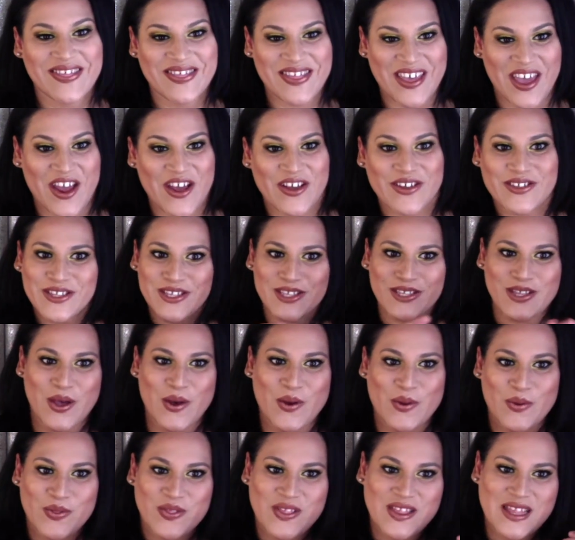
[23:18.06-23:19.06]
there.
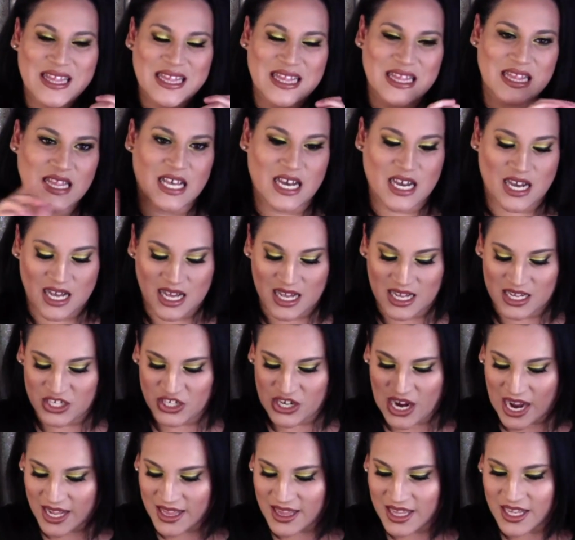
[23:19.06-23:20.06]
So the
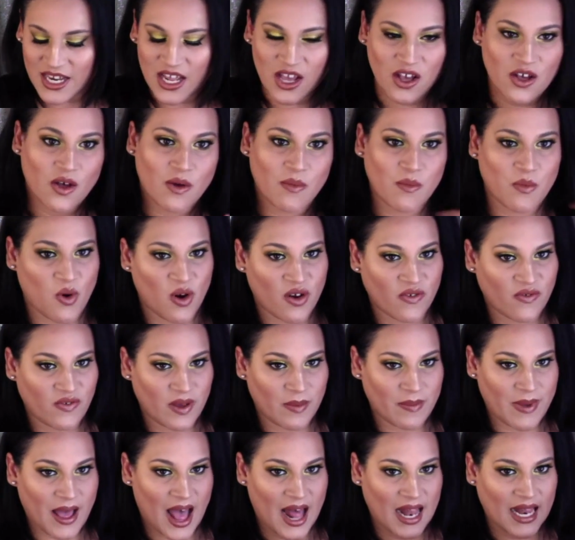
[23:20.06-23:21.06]
Jaclyn Hill
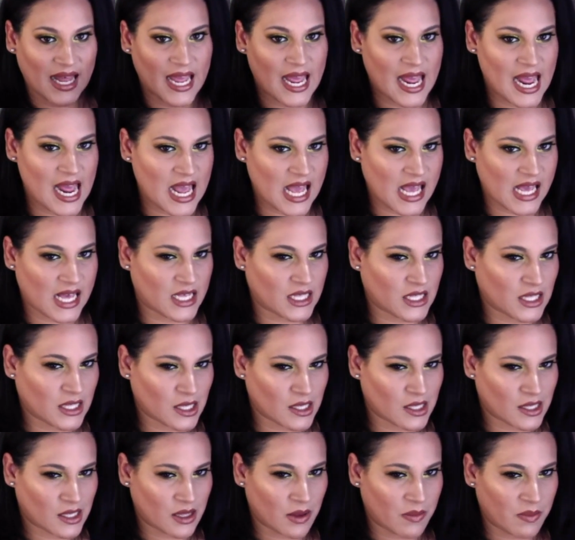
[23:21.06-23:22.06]
Morphe palette is
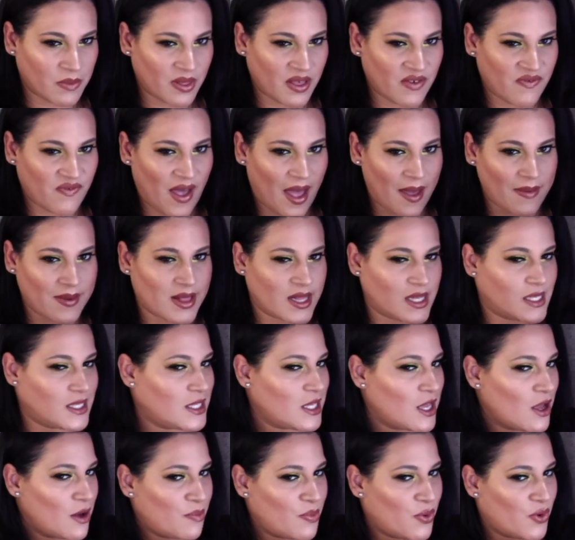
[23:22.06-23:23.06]
Simply Fabulous
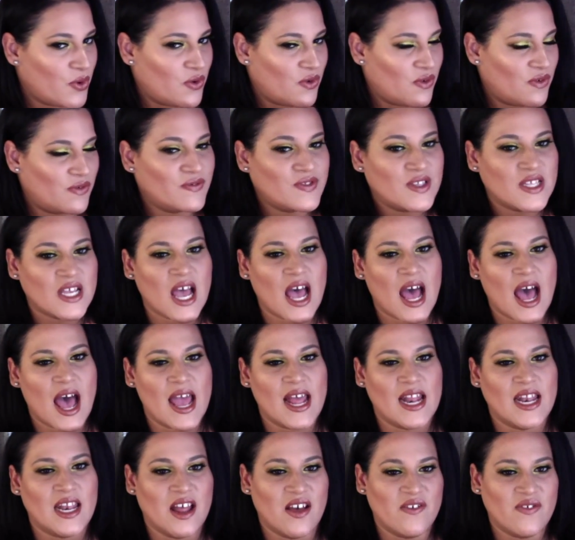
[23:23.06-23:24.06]
approved.
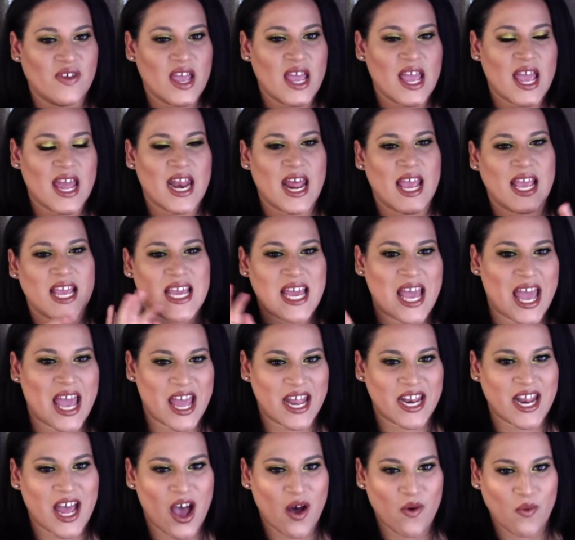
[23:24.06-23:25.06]
I love it, and I
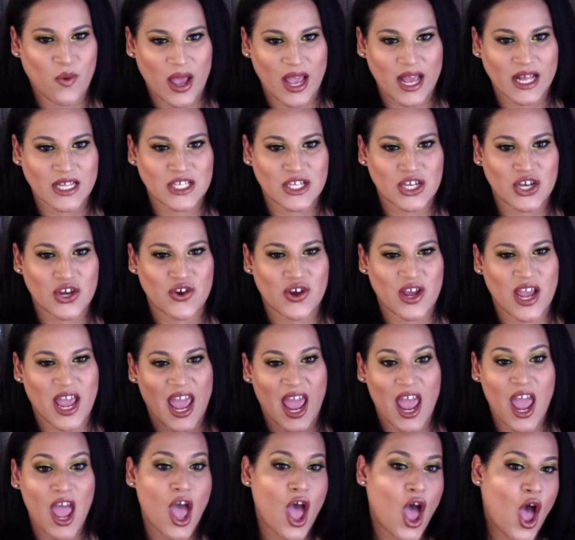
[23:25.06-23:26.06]
cannot wait to
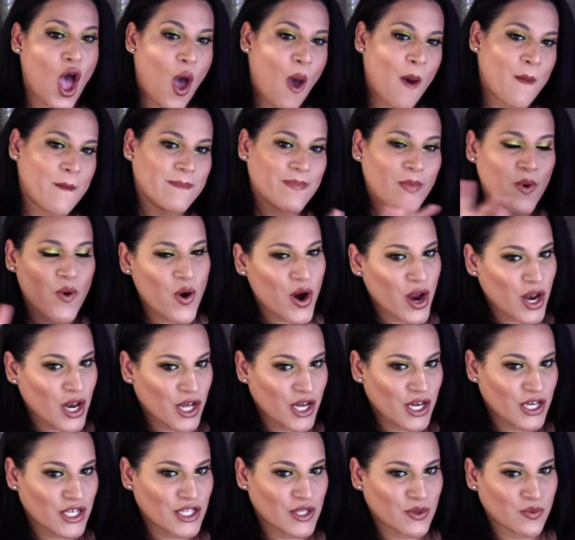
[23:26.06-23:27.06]
create more
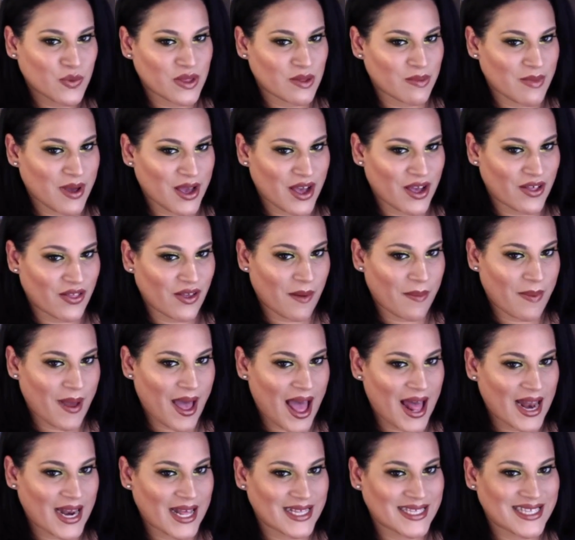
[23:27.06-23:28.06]
looks with my other
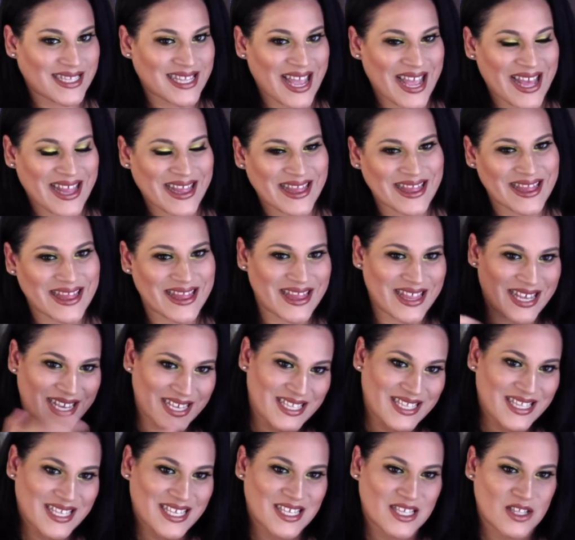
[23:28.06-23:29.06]
palettes, and
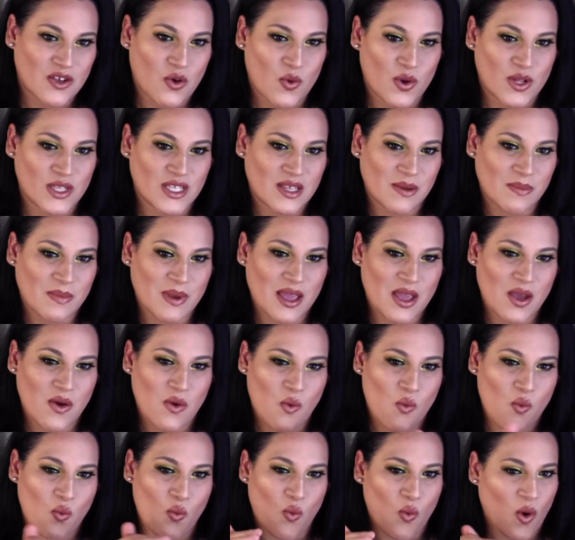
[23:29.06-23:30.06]
this is going to be
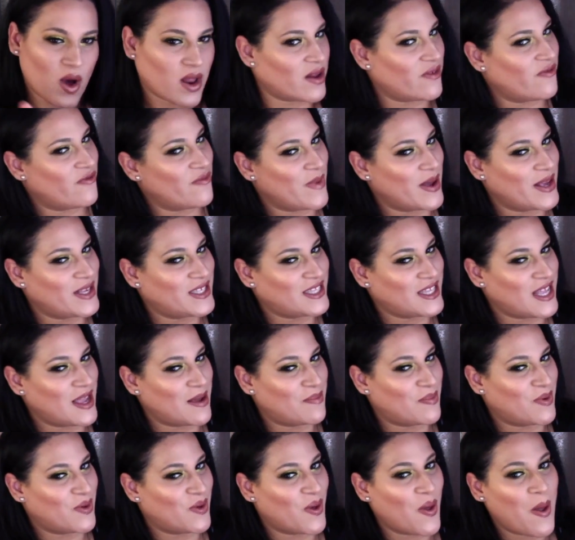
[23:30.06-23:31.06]
one of my
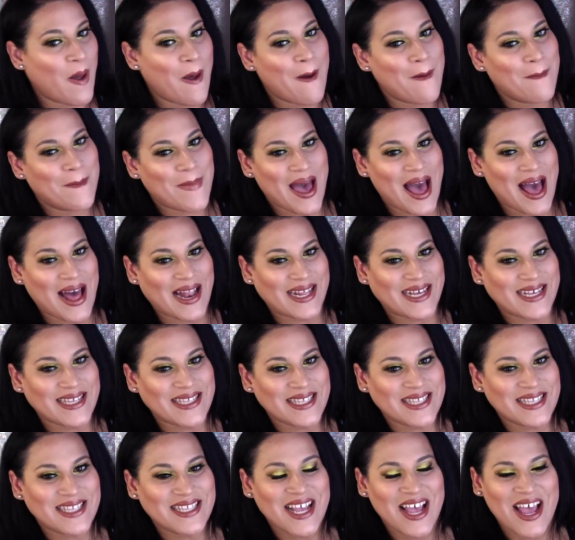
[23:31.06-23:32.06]
staple
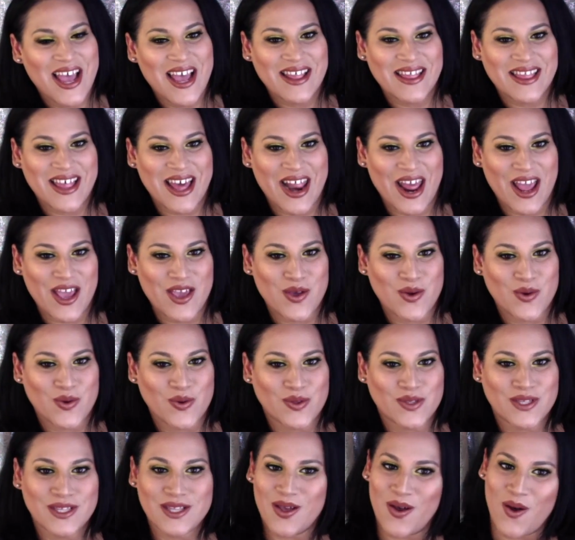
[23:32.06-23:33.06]
palettes that I
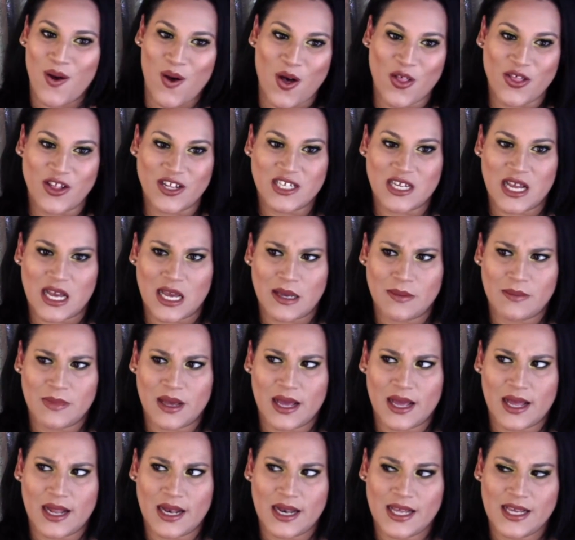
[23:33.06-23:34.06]
use all the time,
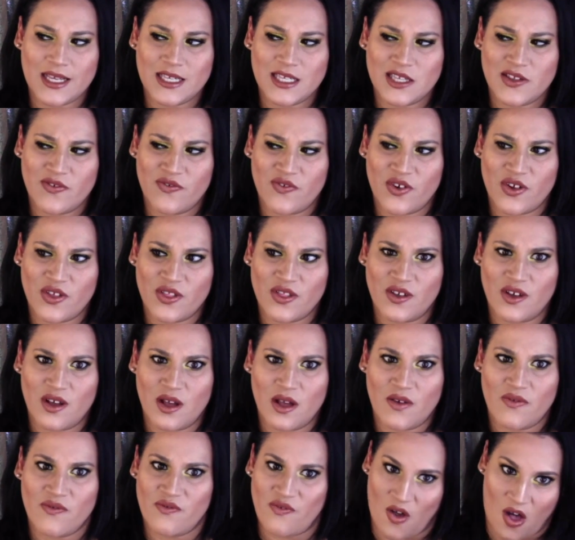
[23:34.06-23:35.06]
at least for
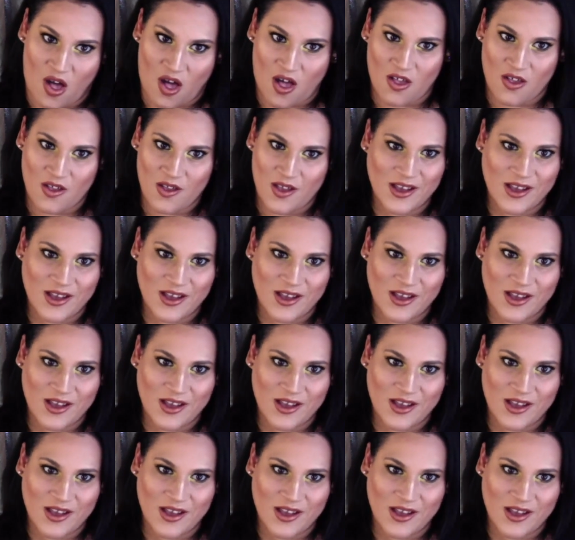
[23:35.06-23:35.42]
the fall.